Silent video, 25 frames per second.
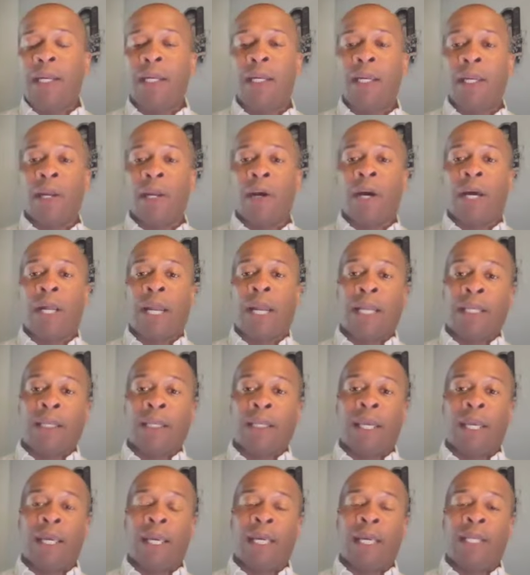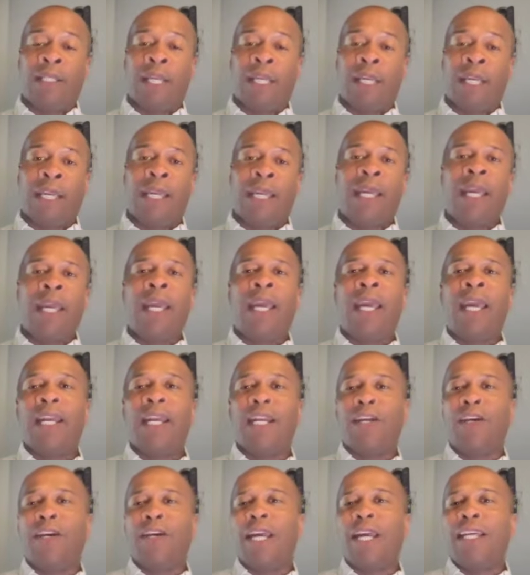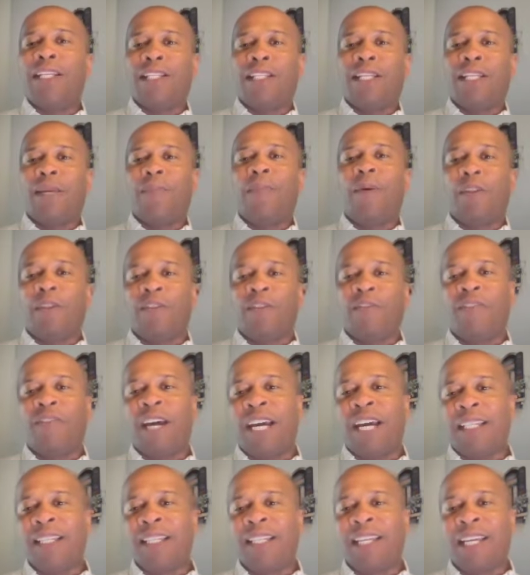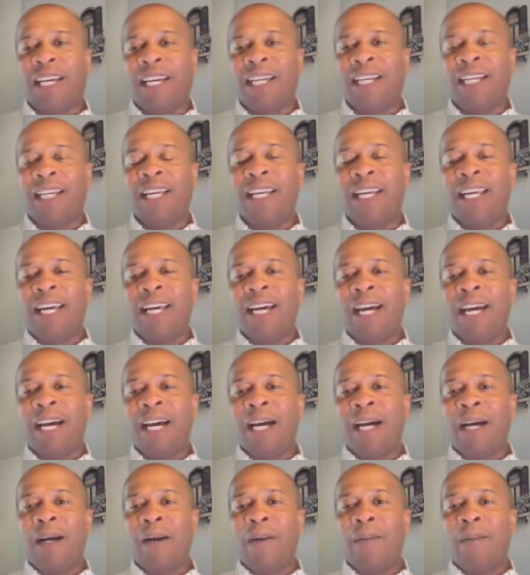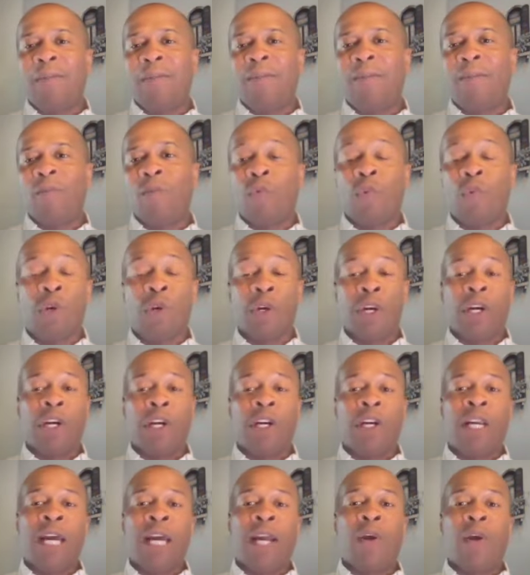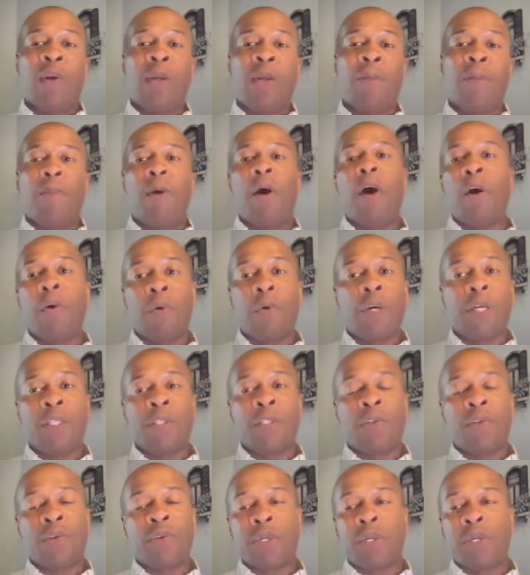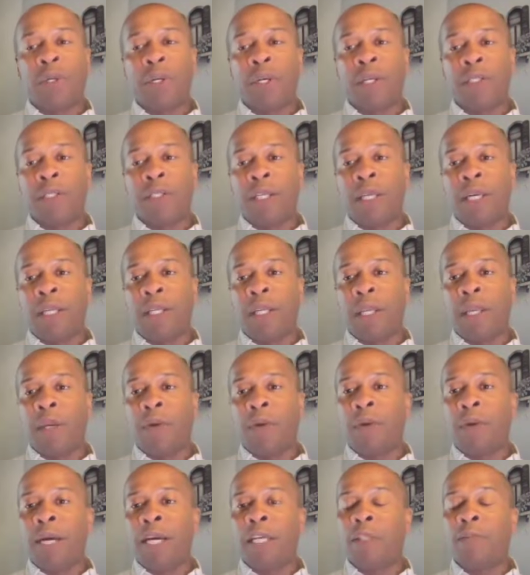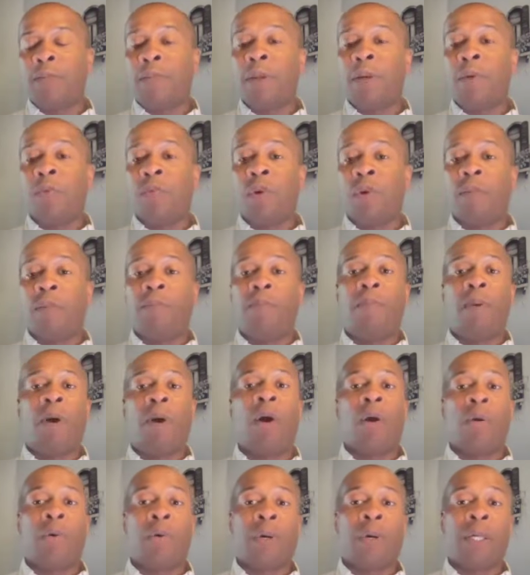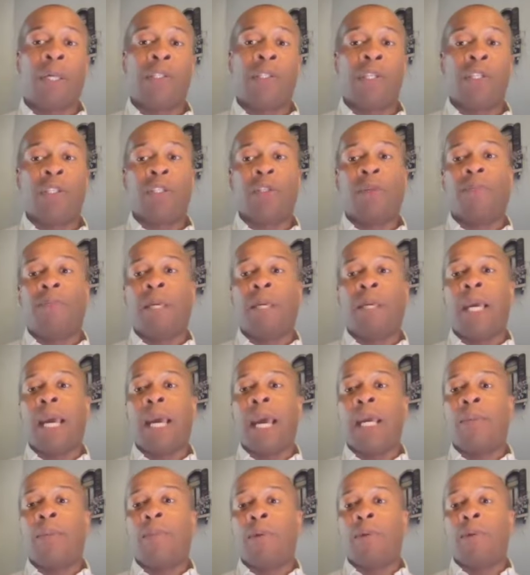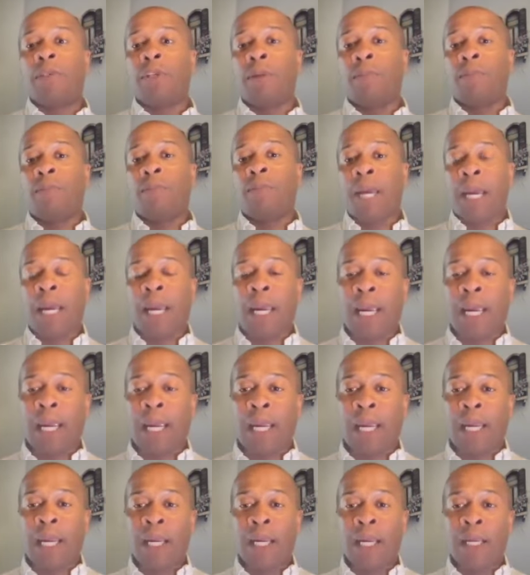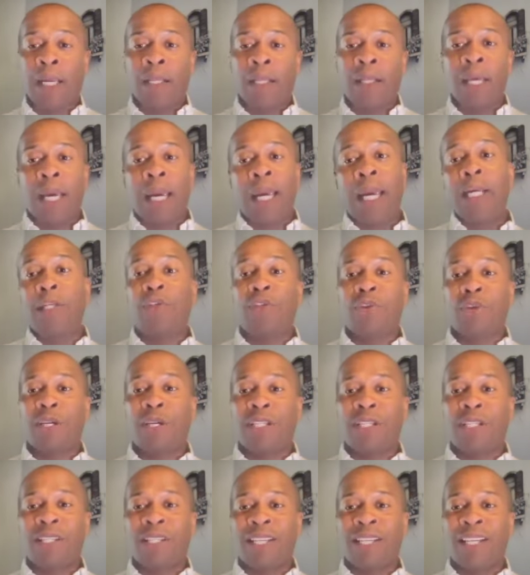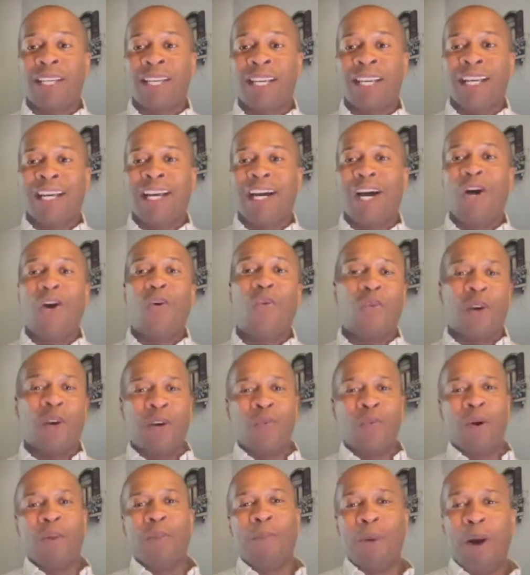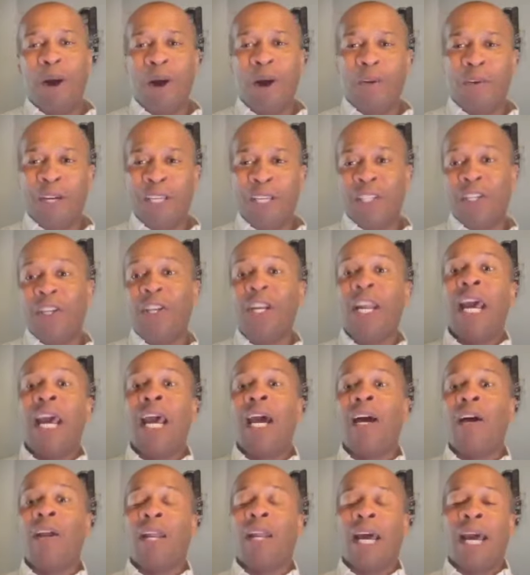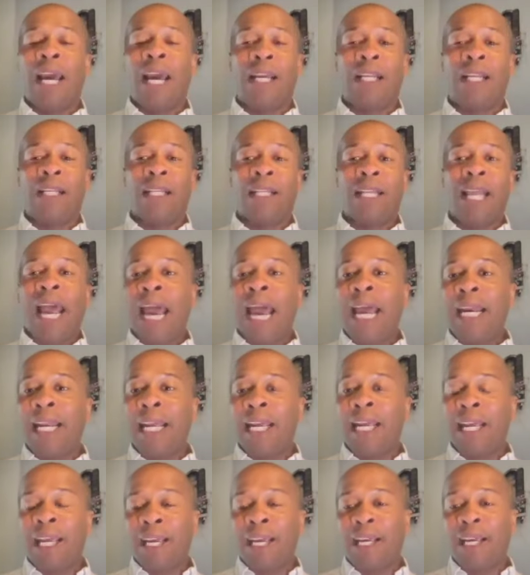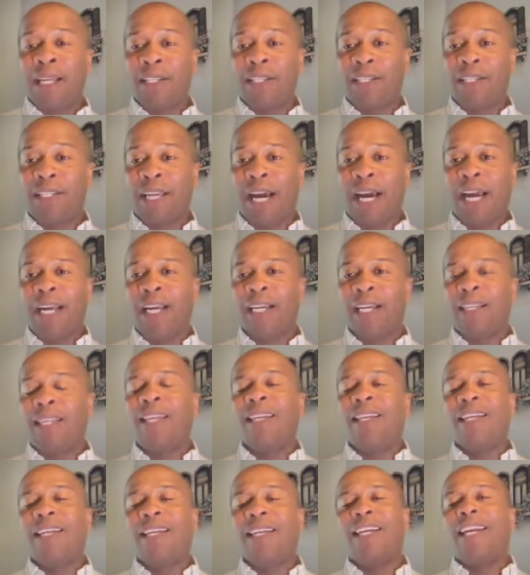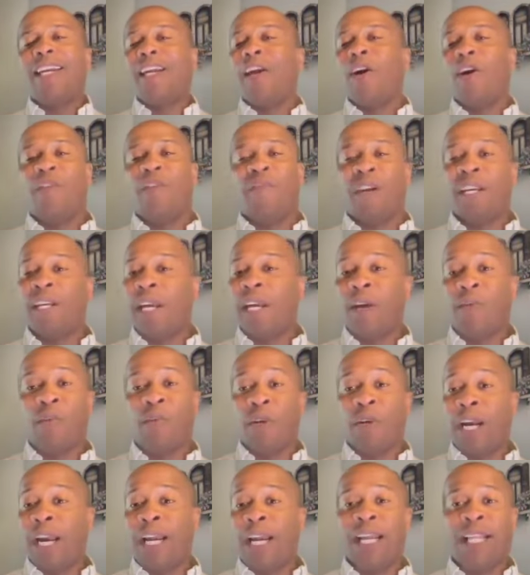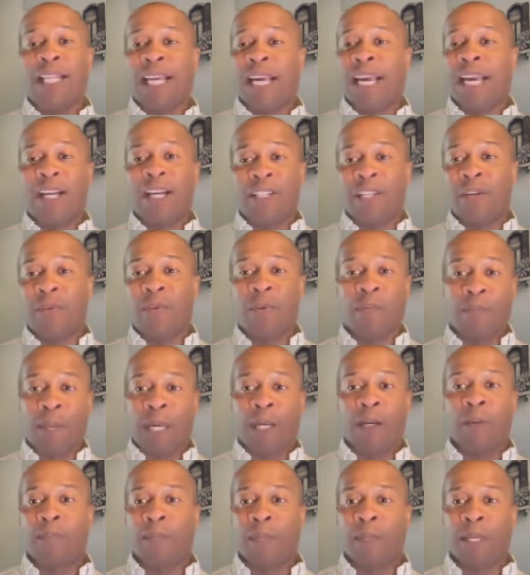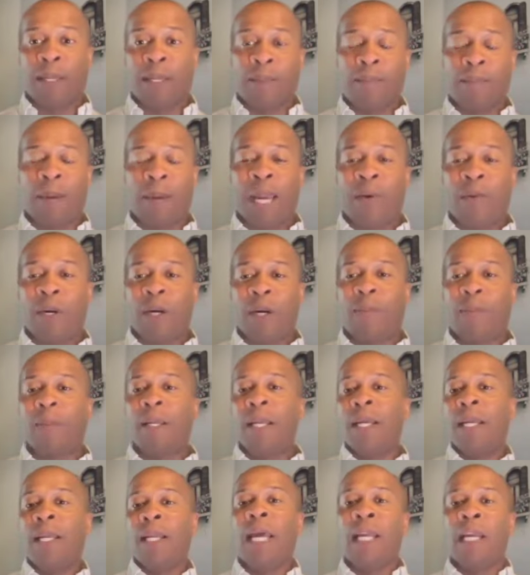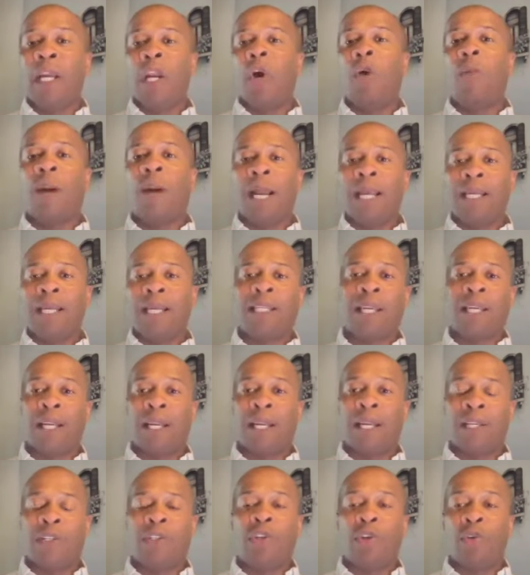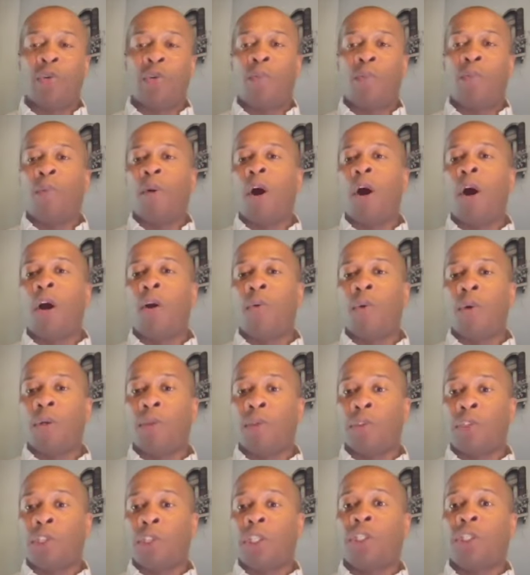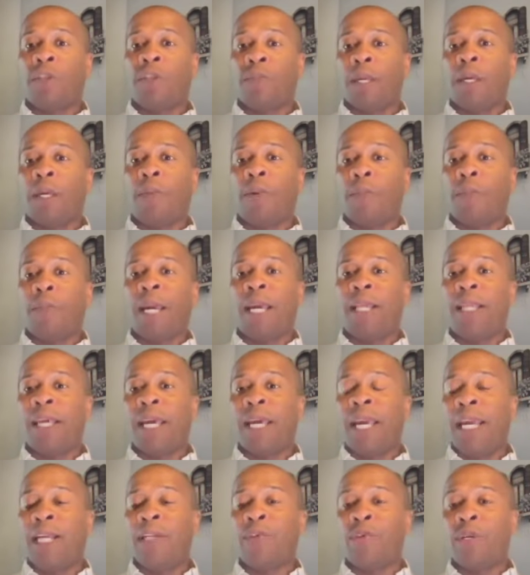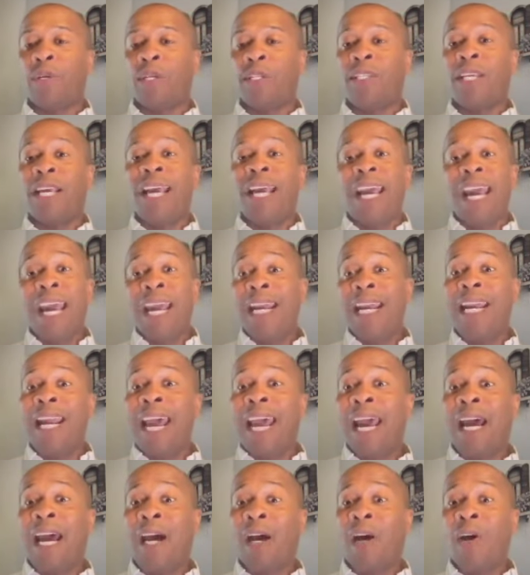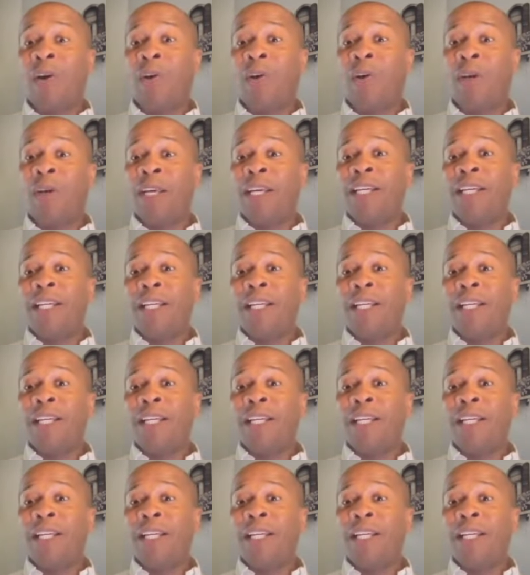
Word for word: You know, I, I think it, it can't, you can't sleep on the fact that um, we're not only borrowing trillions in the U S, but we're borrowing just to be able to pay the interest on what we're borrowing. So now, like, that is like, you know, if it, it were anything else, it would be completely bankrupt. Like, nobody's going to let you borrow just to be able to pay the interest. And now, yeah.